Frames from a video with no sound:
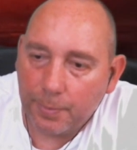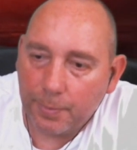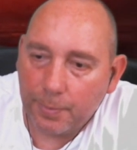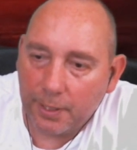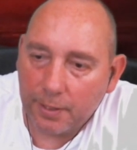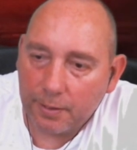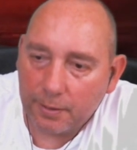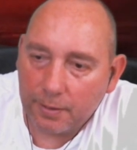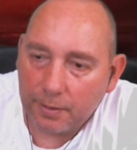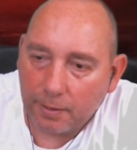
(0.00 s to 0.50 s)

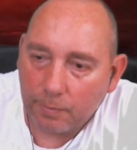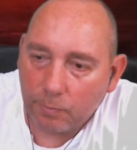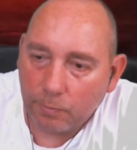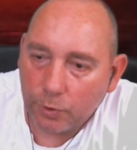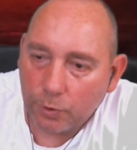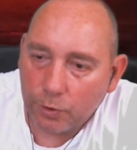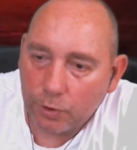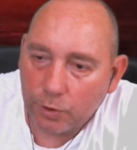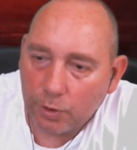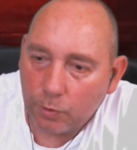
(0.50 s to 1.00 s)
psi and
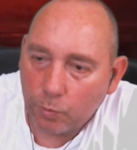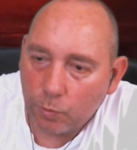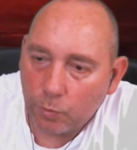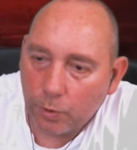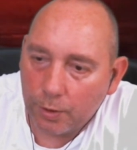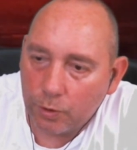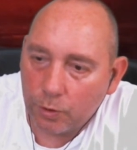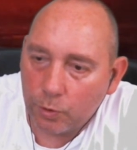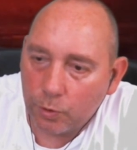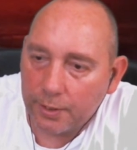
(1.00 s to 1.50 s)
one
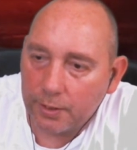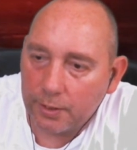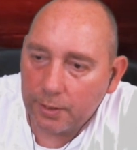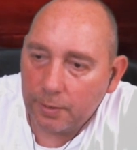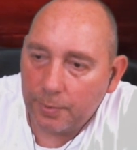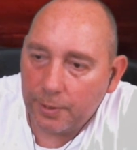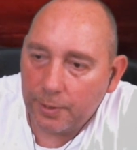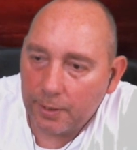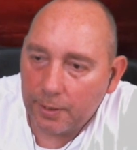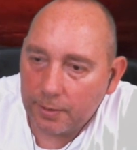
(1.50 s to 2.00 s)
at
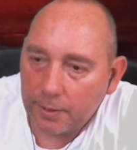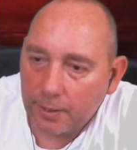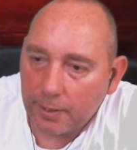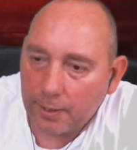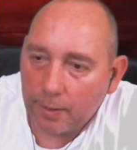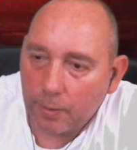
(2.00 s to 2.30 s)
20 psi.